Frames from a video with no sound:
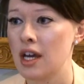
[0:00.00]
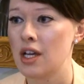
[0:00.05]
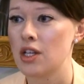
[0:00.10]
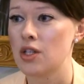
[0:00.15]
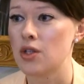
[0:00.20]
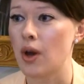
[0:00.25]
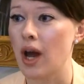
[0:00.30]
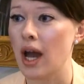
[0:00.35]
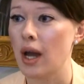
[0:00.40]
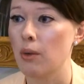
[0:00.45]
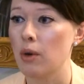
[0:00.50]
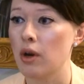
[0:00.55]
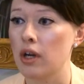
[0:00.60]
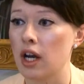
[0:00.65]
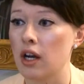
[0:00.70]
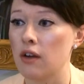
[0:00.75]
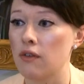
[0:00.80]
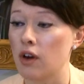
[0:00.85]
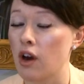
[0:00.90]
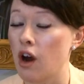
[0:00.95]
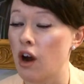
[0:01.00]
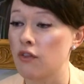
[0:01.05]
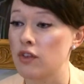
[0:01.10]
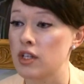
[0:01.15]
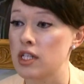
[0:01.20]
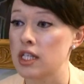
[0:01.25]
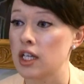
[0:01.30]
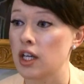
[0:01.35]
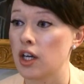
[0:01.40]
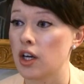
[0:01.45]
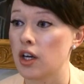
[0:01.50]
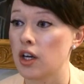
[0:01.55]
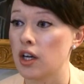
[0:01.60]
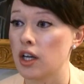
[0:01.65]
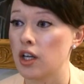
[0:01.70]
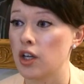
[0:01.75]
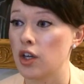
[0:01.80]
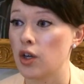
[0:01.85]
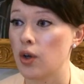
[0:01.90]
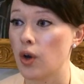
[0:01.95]
So I work out of our office here
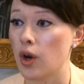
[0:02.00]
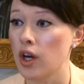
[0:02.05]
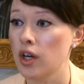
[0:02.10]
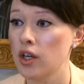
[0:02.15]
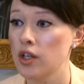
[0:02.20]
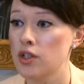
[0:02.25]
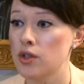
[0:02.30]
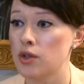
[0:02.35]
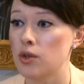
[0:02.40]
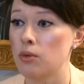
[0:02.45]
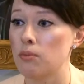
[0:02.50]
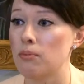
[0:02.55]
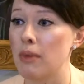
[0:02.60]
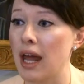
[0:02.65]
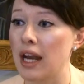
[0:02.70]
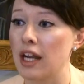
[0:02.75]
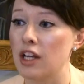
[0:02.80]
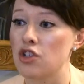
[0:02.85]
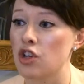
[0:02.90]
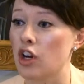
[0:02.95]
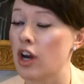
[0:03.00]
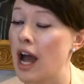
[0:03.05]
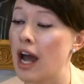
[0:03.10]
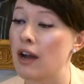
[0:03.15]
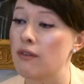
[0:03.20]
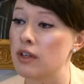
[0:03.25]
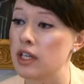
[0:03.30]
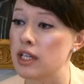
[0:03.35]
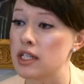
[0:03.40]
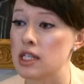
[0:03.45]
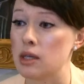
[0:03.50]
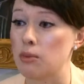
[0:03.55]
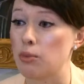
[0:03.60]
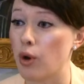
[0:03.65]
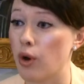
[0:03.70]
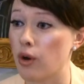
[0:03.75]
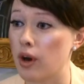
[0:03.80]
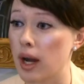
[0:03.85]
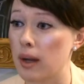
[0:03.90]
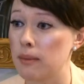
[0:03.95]
in New York to manage our advocacy
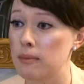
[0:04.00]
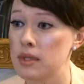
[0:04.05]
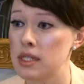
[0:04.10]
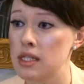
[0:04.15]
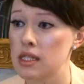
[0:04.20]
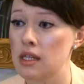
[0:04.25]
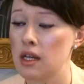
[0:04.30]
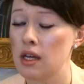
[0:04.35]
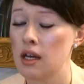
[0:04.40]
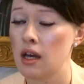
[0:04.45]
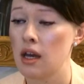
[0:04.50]
programs.